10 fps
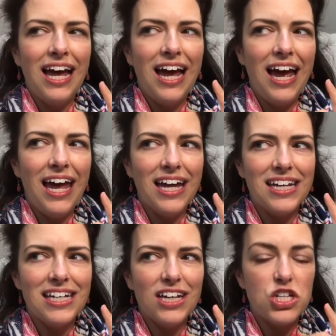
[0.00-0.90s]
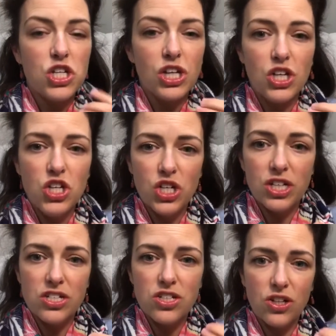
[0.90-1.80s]
And she
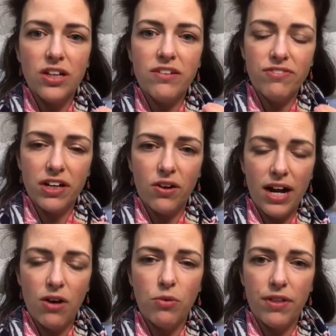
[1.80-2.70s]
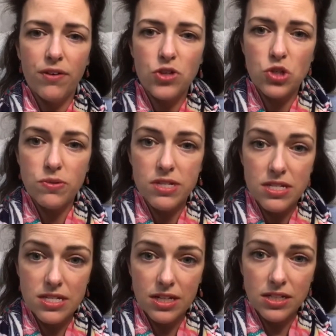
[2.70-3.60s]
just couldn't figure out whether she was a
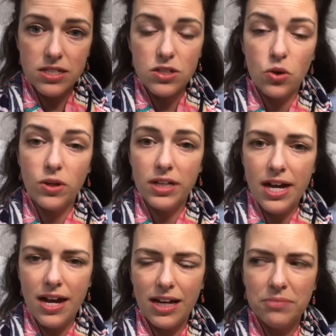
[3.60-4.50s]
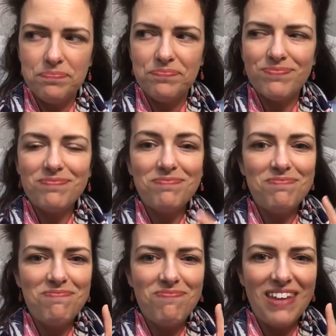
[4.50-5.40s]
6 or a 9.
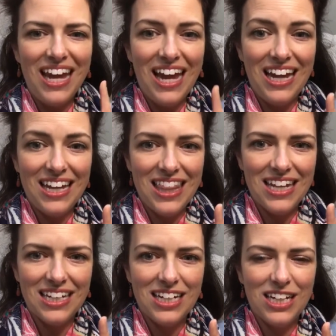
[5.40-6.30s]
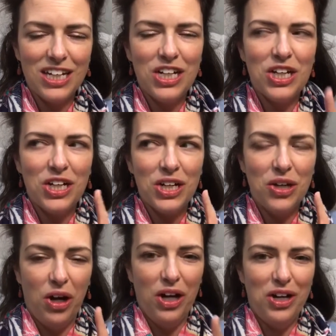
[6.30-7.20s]
And then
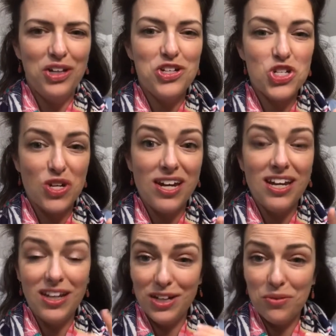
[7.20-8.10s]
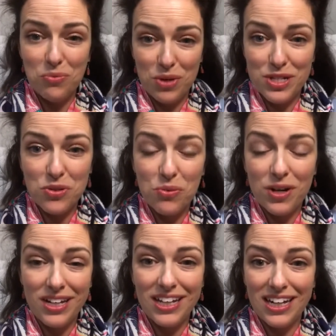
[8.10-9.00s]
she was the
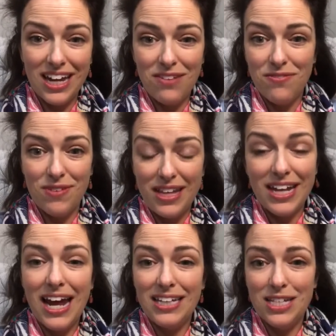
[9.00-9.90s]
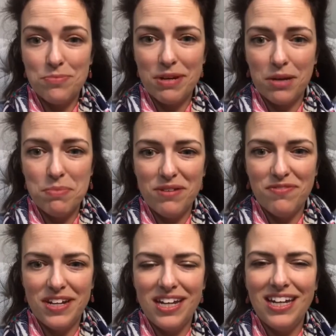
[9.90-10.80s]
one that had this big
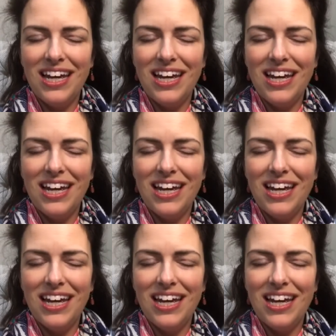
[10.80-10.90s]
epiphany.